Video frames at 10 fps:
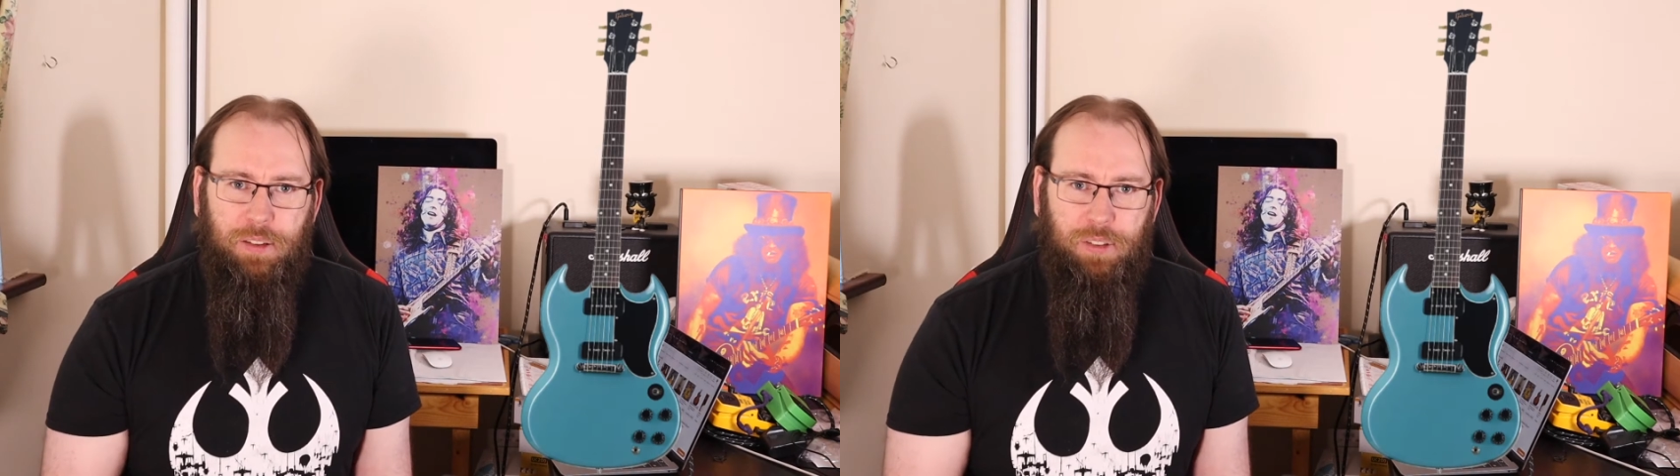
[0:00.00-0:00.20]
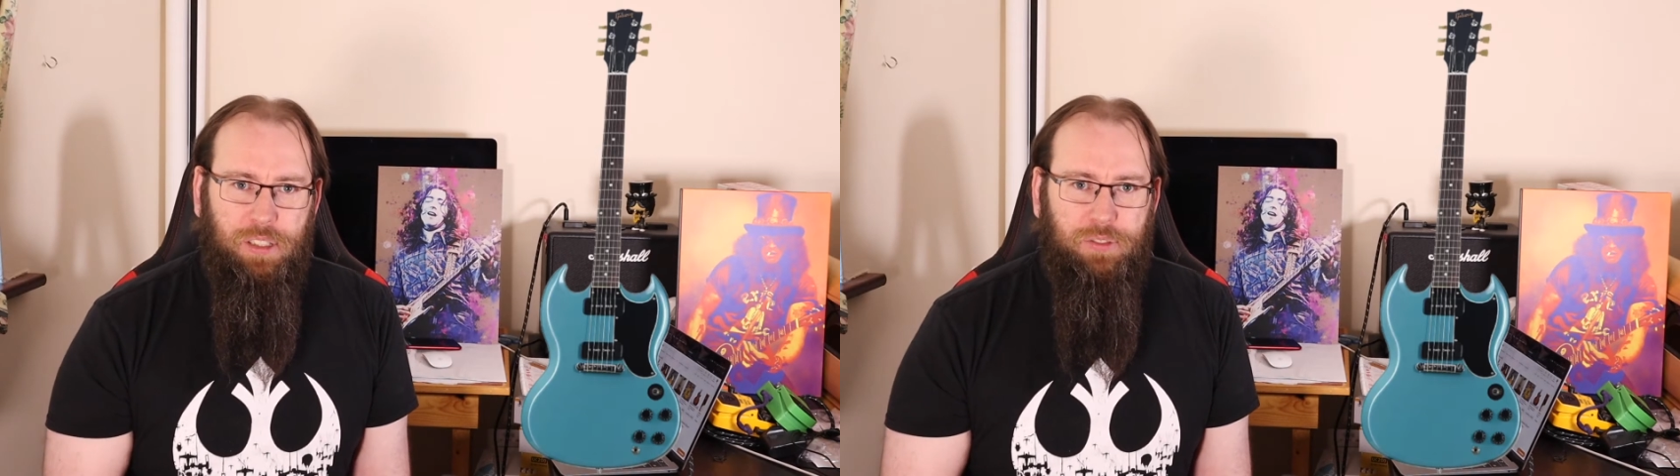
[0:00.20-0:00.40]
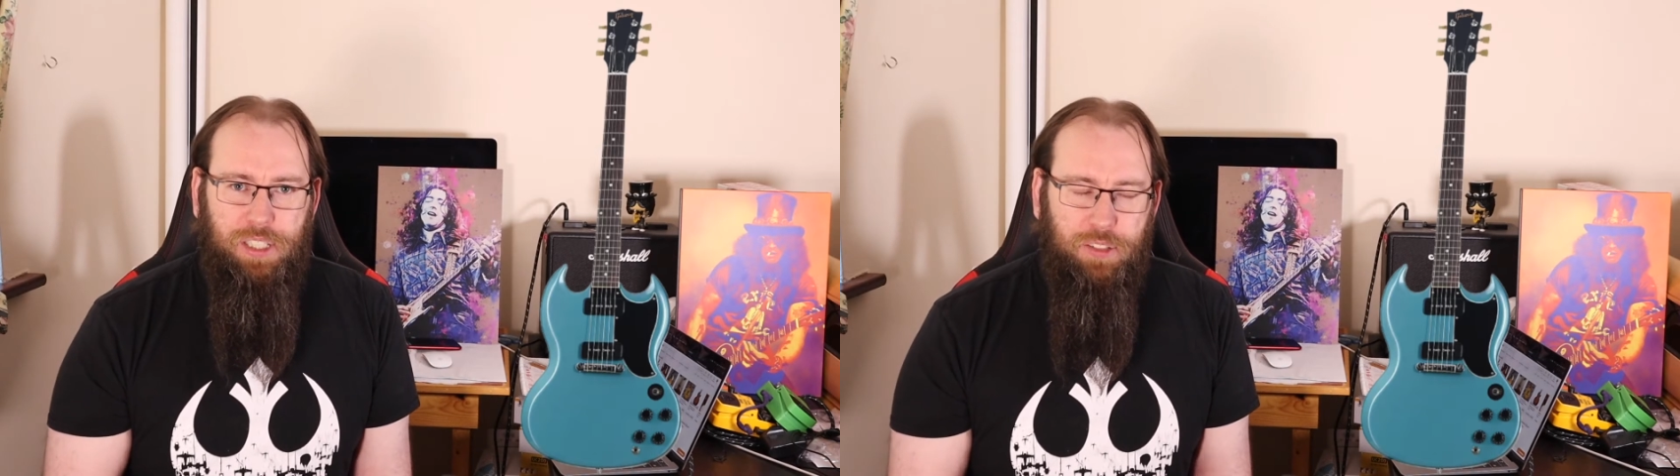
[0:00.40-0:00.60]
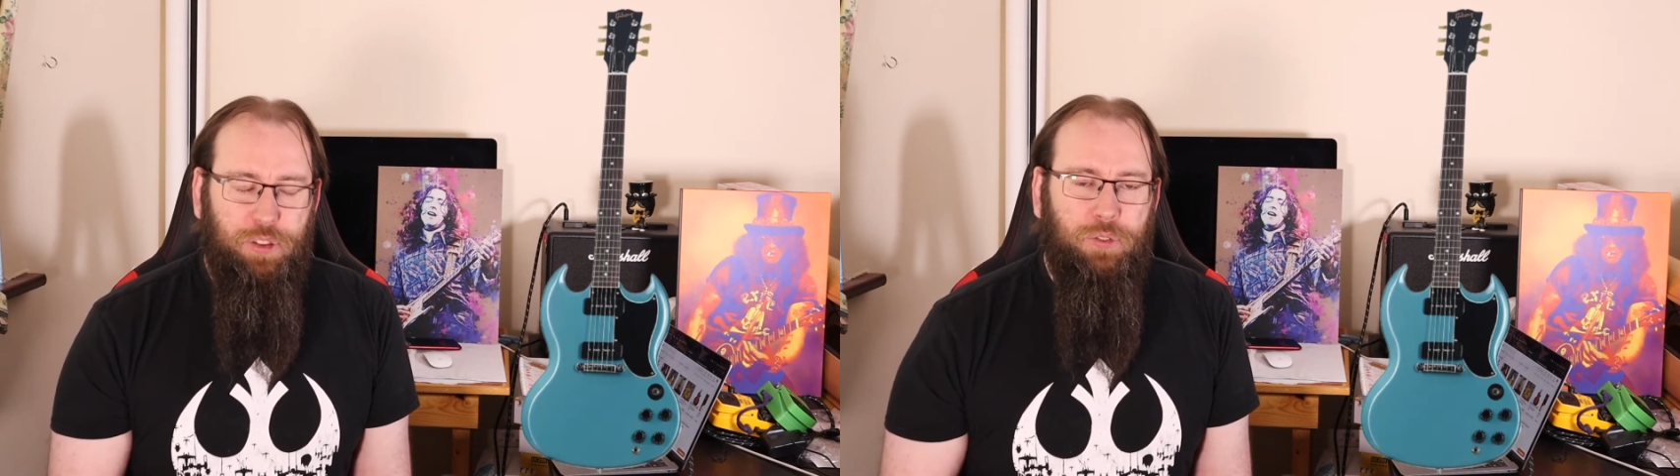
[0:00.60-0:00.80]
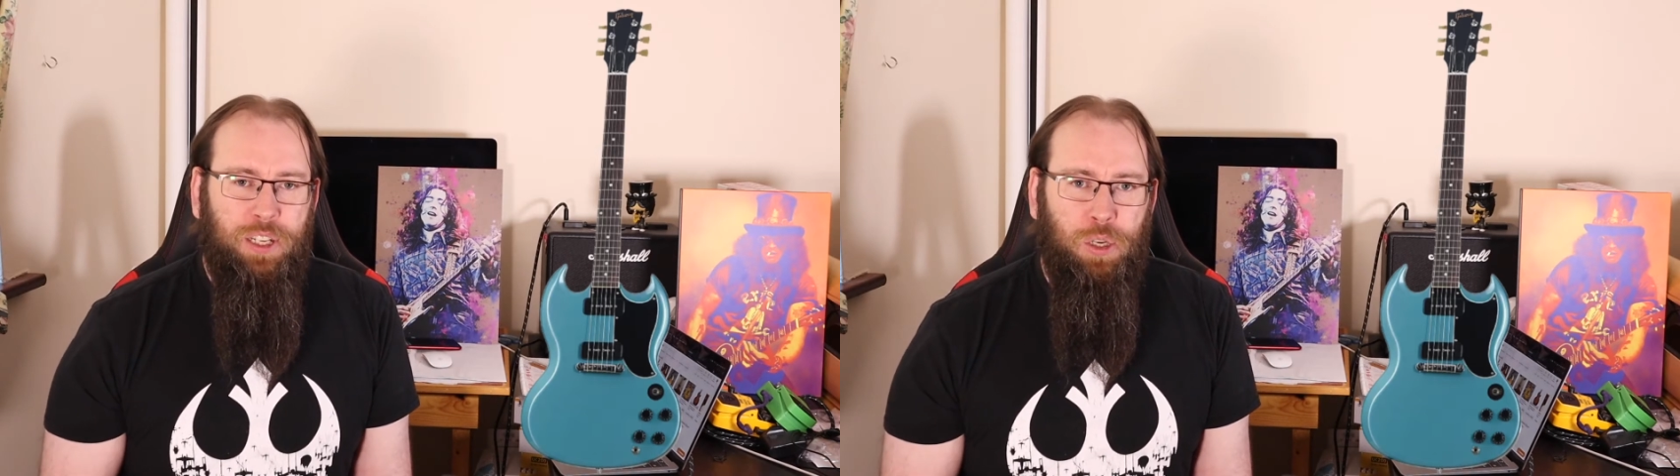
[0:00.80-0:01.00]
I've seen a
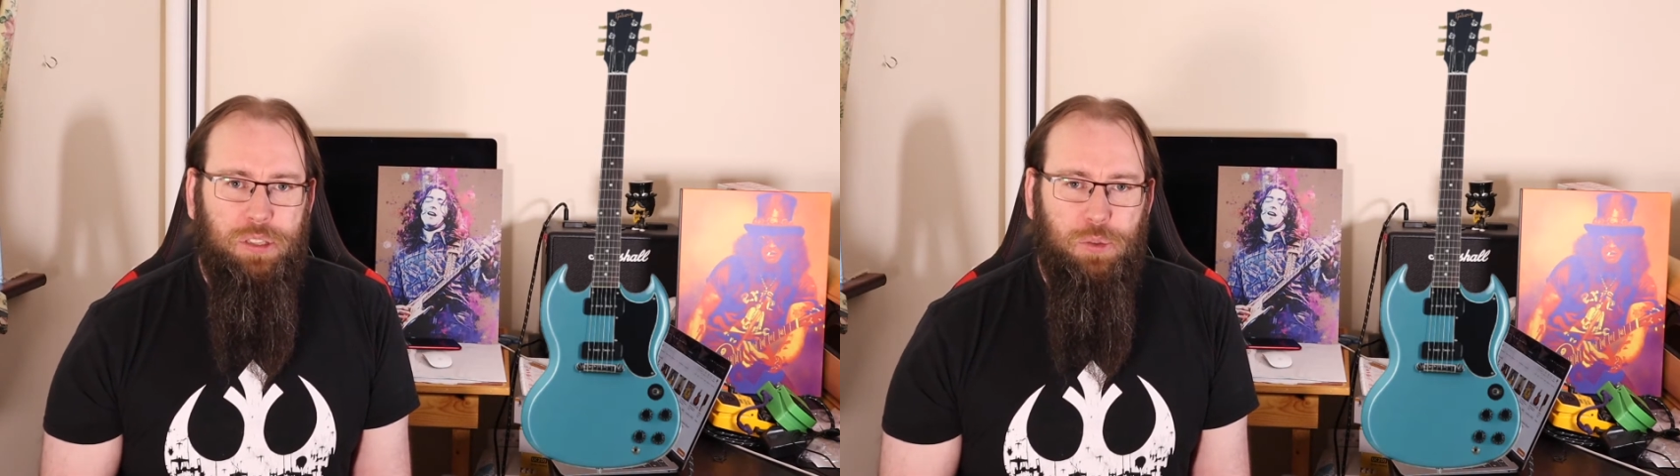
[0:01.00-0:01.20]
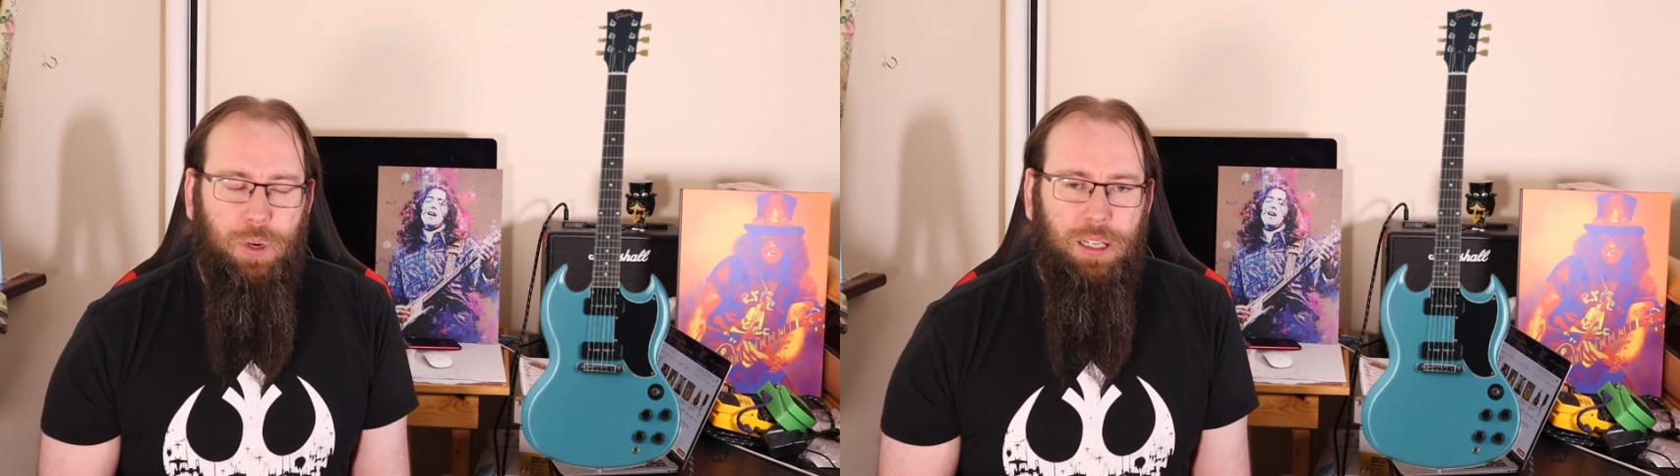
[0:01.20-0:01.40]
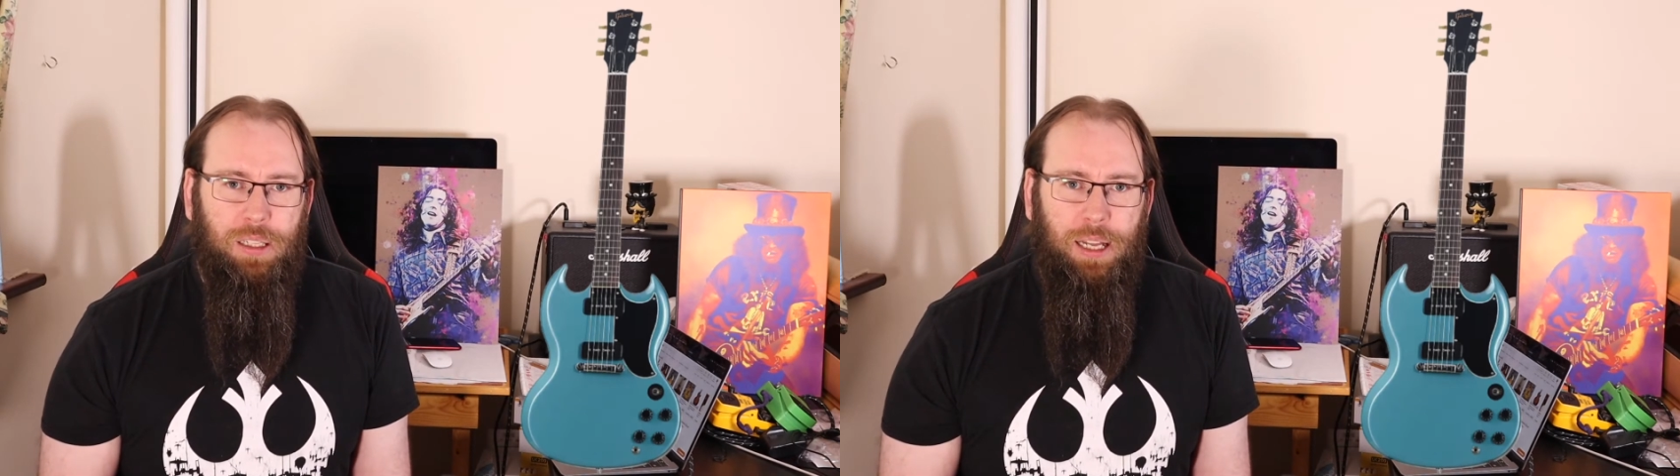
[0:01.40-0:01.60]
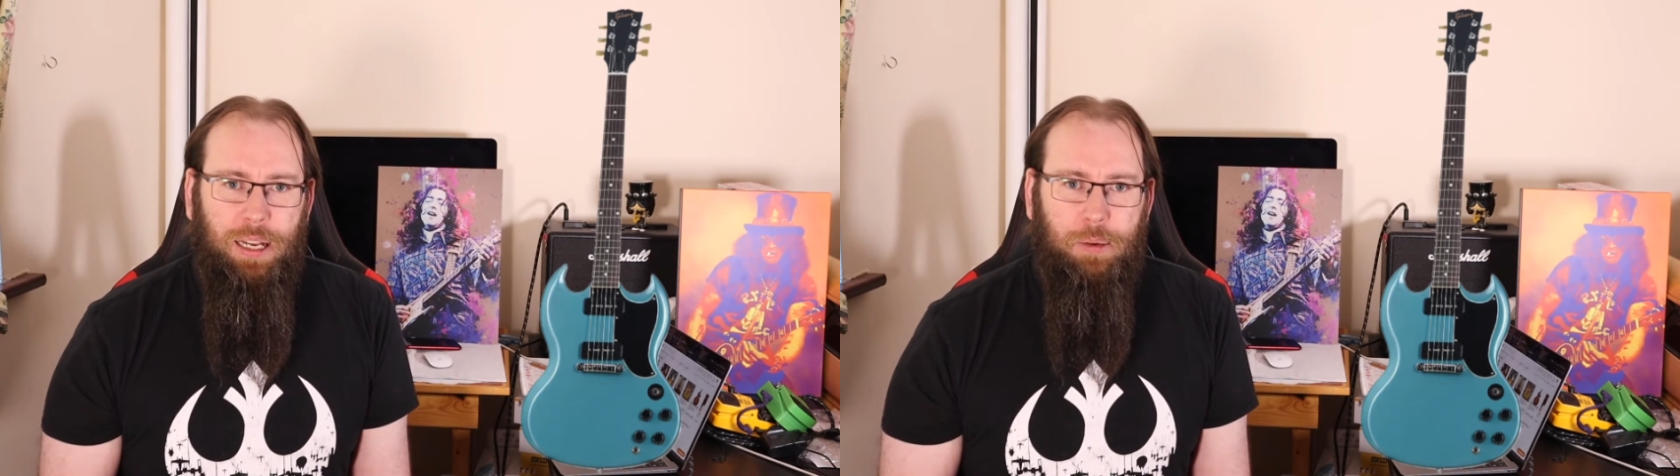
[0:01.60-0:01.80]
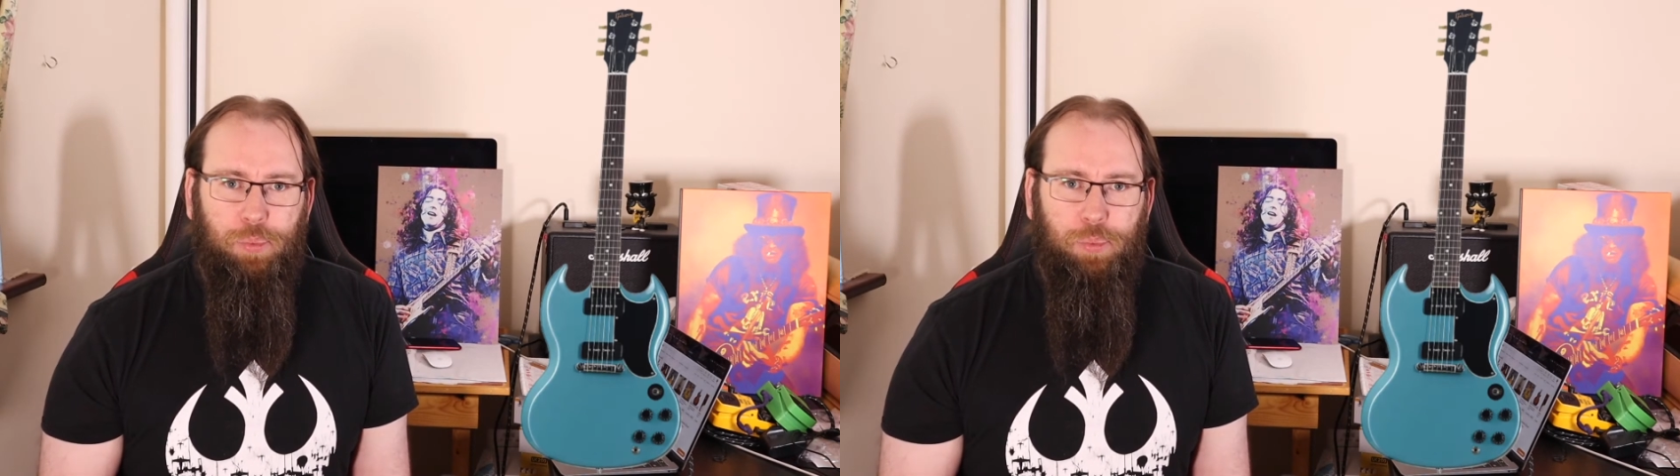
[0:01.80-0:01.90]
few videos as well.